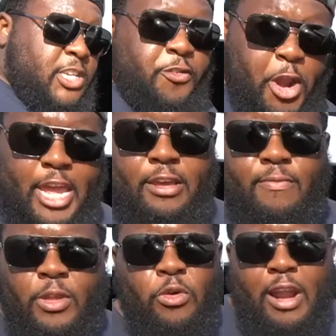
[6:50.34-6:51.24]
it's free.
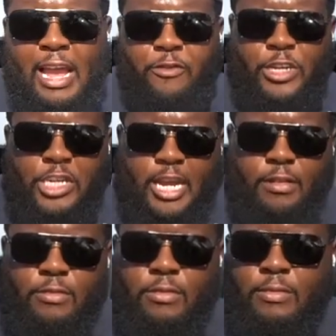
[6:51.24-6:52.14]
Who don't like free shit?
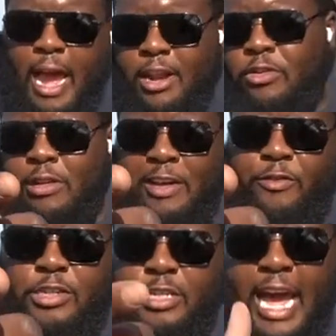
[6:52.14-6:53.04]
I know you like
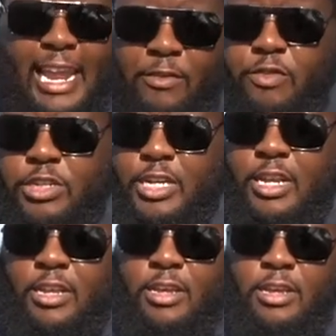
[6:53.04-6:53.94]
free shit. I like free shit.
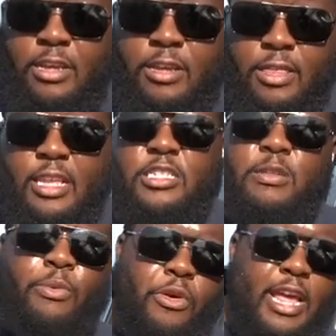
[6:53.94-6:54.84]
This is
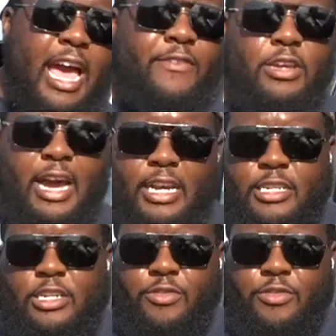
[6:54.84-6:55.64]
important to have in your hotshot